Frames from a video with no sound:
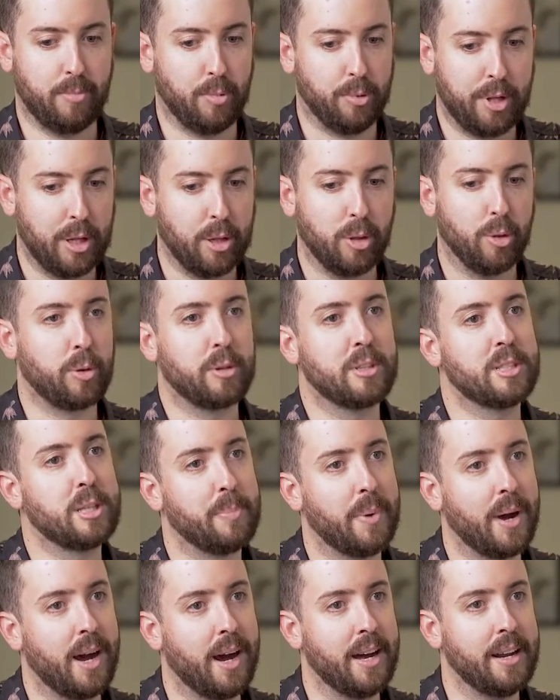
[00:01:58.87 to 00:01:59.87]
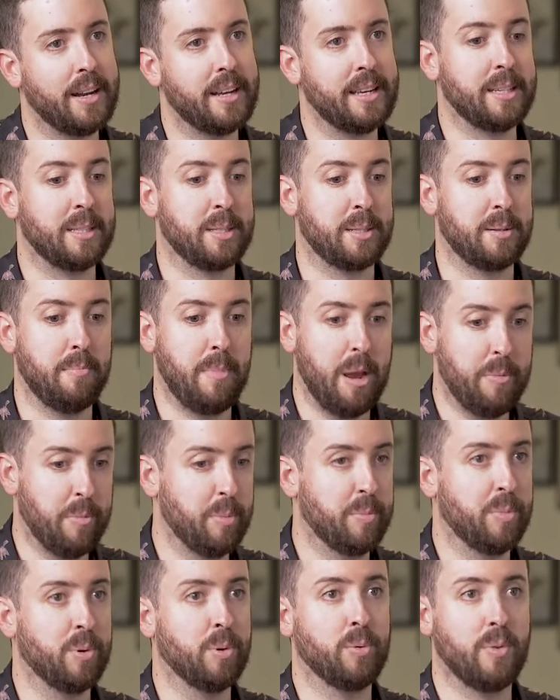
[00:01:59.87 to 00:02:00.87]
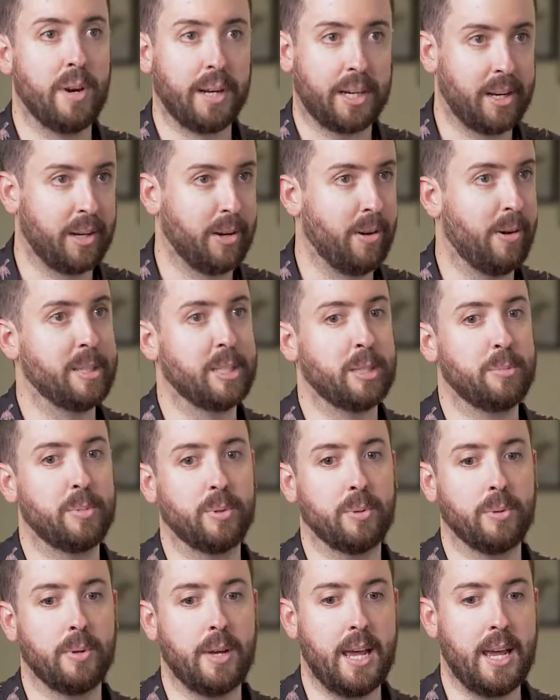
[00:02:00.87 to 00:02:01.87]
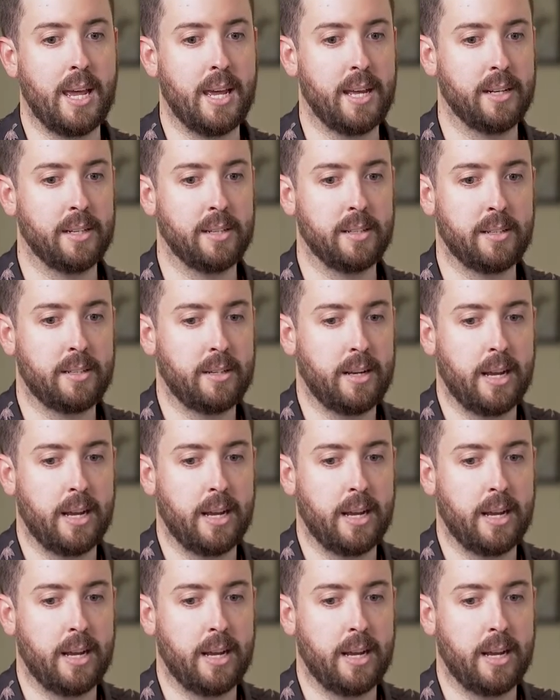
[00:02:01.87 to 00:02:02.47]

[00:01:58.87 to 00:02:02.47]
that looks the part, is memorable, recognisable, and